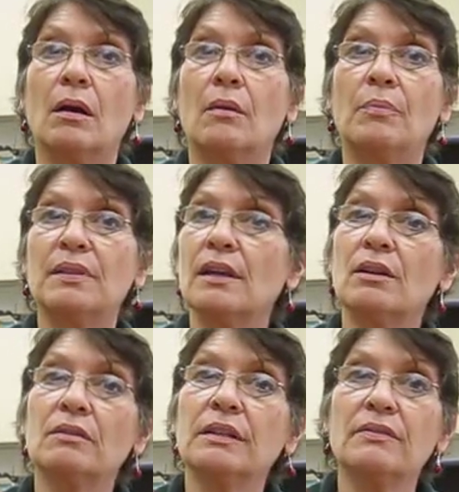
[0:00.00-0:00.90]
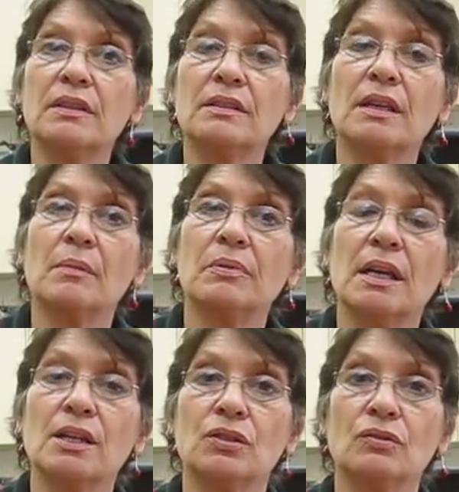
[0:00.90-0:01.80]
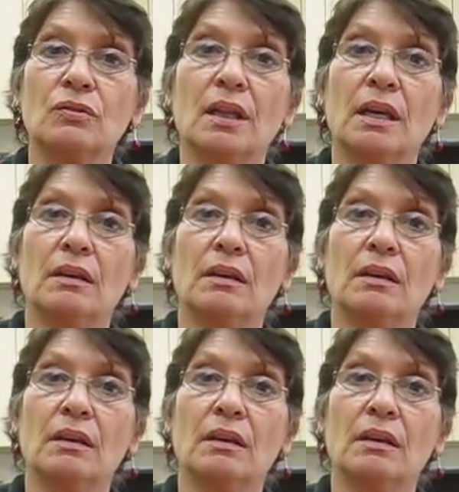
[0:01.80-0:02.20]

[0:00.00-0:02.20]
But they don't live in the same place, do they?